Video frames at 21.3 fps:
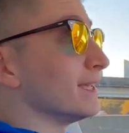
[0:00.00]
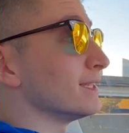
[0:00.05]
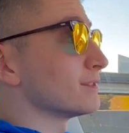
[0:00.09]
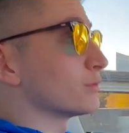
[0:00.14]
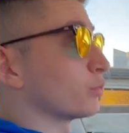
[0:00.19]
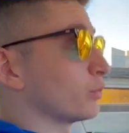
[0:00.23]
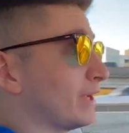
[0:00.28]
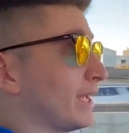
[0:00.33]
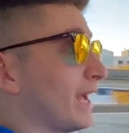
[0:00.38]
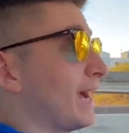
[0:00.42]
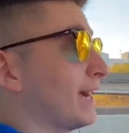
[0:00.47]

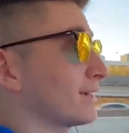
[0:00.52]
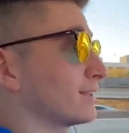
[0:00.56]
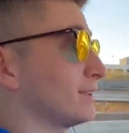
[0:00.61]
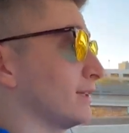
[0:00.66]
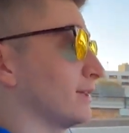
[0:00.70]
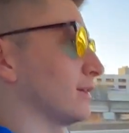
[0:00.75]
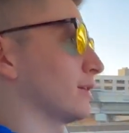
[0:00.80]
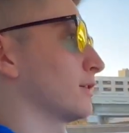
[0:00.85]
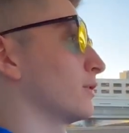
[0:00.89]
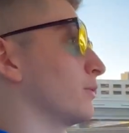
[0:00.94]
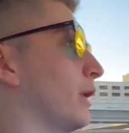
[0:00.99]

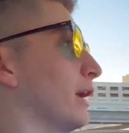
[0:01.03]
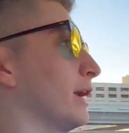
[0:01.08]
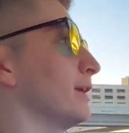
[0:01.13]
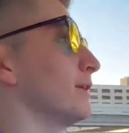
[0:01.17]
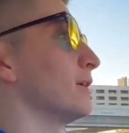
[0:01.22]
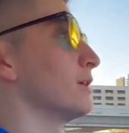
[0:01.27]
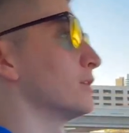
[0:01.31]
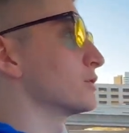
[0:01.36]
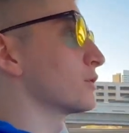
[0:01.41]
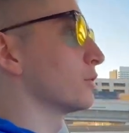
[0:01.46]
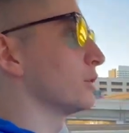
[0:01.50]
reacting, right?
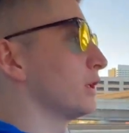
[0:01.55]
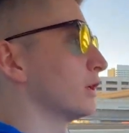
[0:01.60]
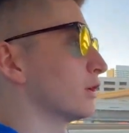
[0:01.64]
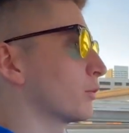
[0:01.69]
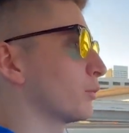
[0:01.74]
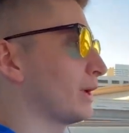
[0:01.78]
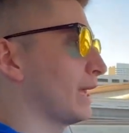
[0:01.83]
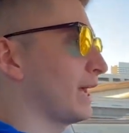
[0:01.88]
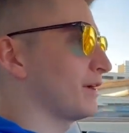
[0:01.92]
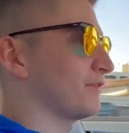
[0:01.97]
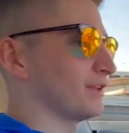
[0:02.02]
So here
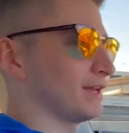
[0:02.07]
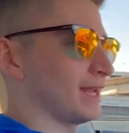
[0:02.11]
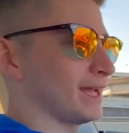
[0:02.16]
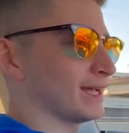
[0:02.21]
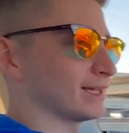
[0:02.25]
we have an